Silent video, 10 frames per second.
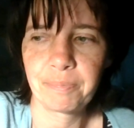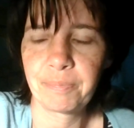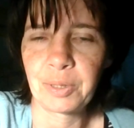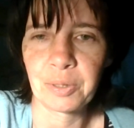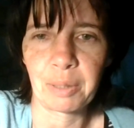
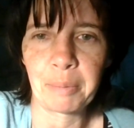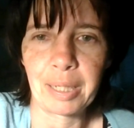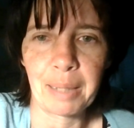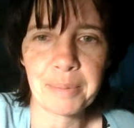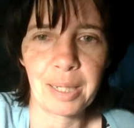using my
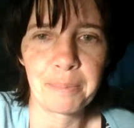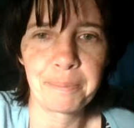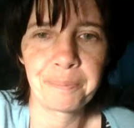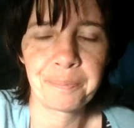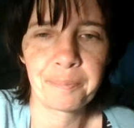
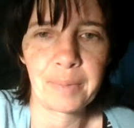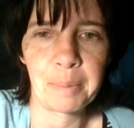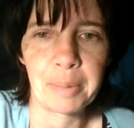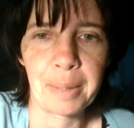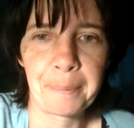laptop
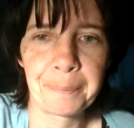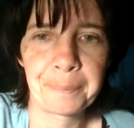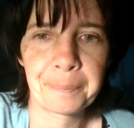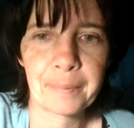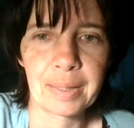in bed,
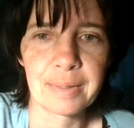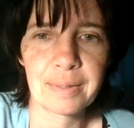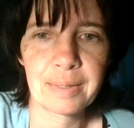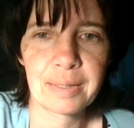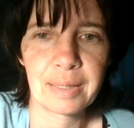
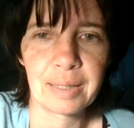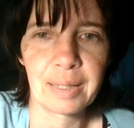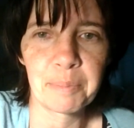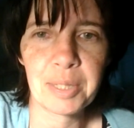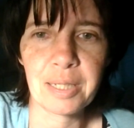because
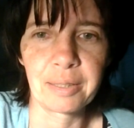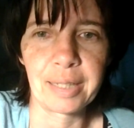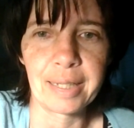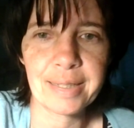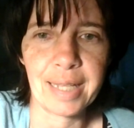I'm still
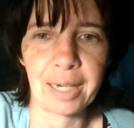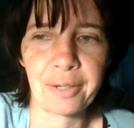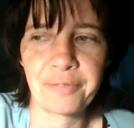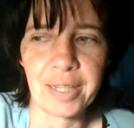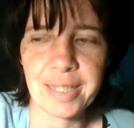not
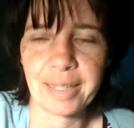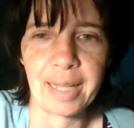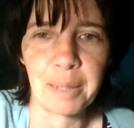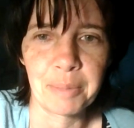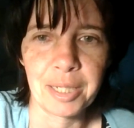sacrificing
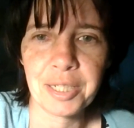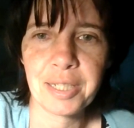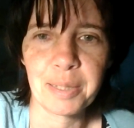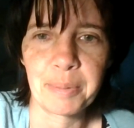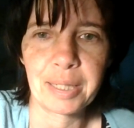that much
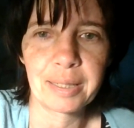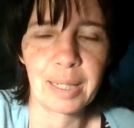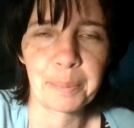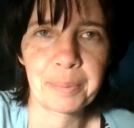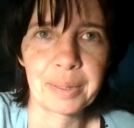to be
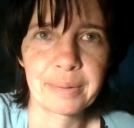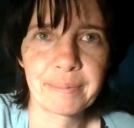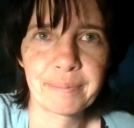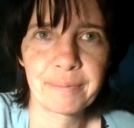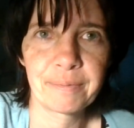up at
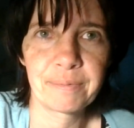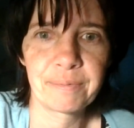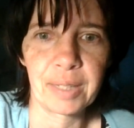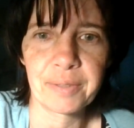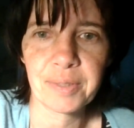
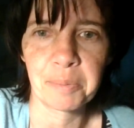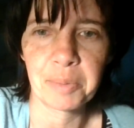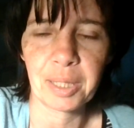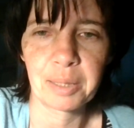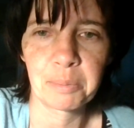
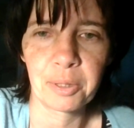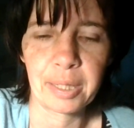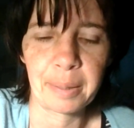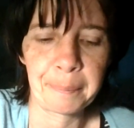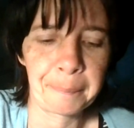5-something in the
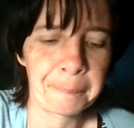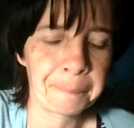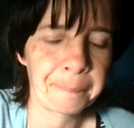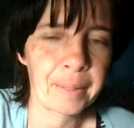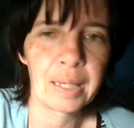morning.
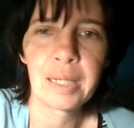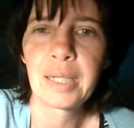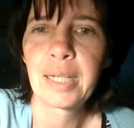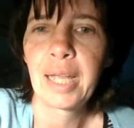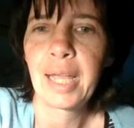
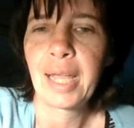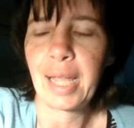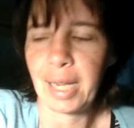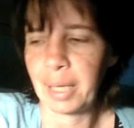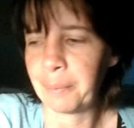
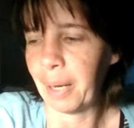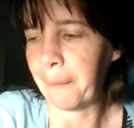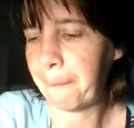Anyway,